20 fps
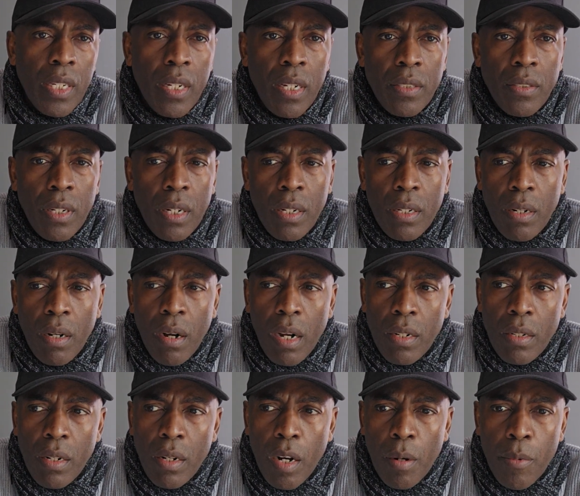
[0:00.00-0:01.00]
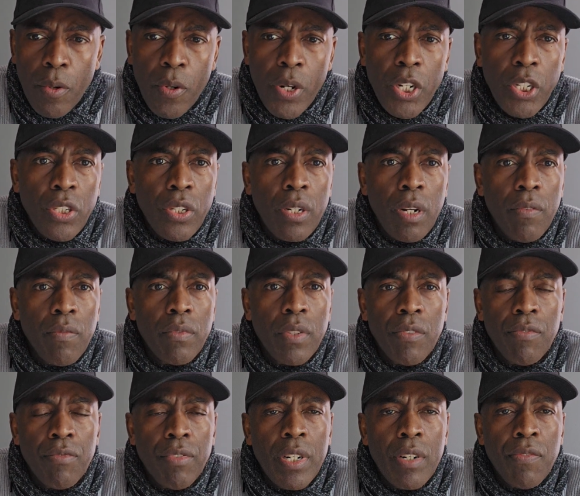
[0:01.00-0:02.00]
It's a conglomeration of
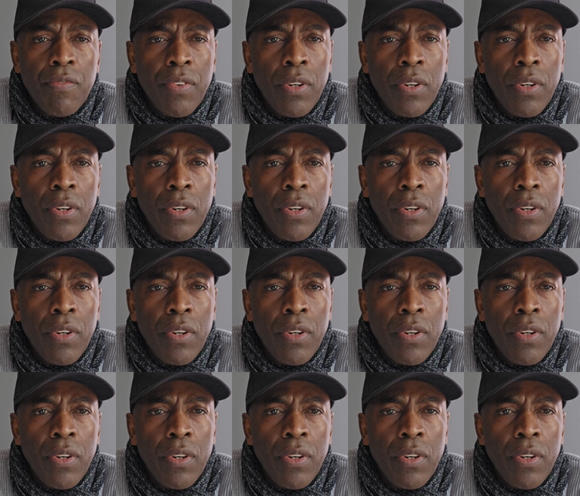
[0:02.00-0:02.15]
different